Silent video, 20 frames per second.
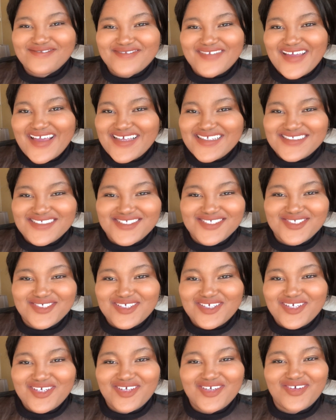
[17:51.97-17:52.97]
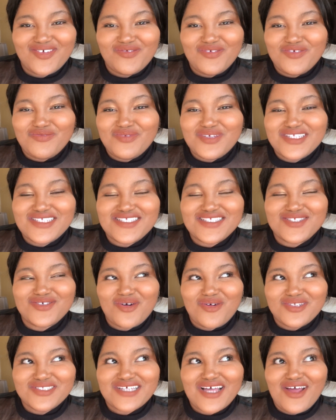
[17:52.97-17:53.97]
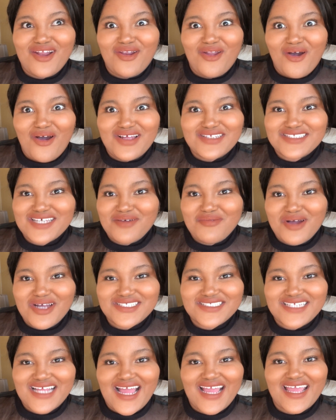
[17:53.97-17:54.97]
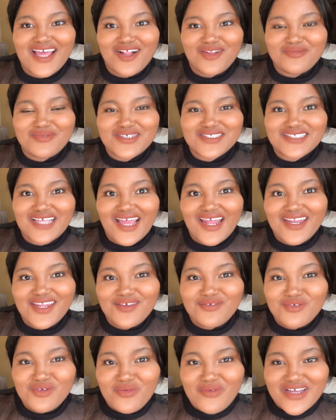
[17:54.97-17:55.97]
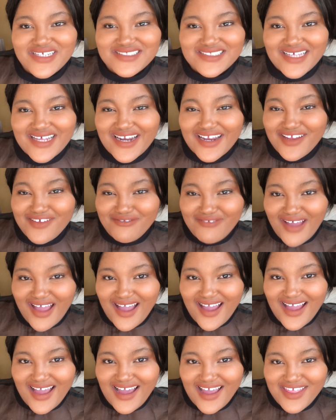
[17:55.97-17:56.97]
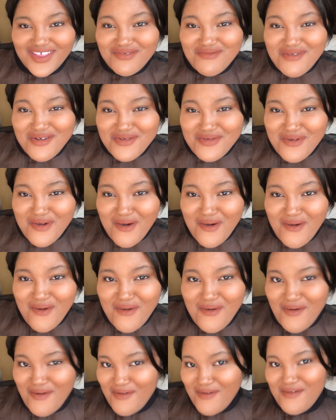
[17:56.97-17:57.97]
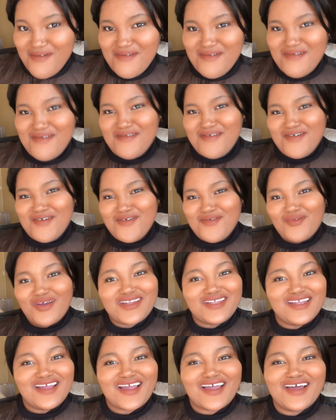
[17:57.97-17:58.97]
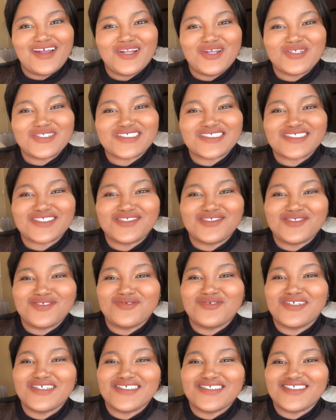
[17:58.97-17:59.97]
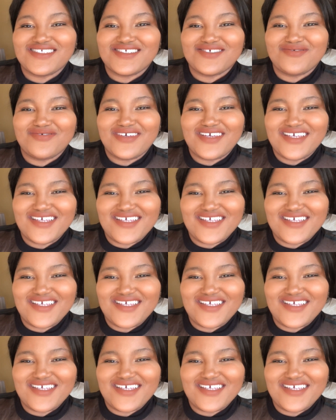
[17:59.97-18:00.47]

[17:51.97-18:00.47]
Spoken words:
Guys, we've been told a lot about young helpers, and if you watch The River, you will know what Nyakalo did to Lindy.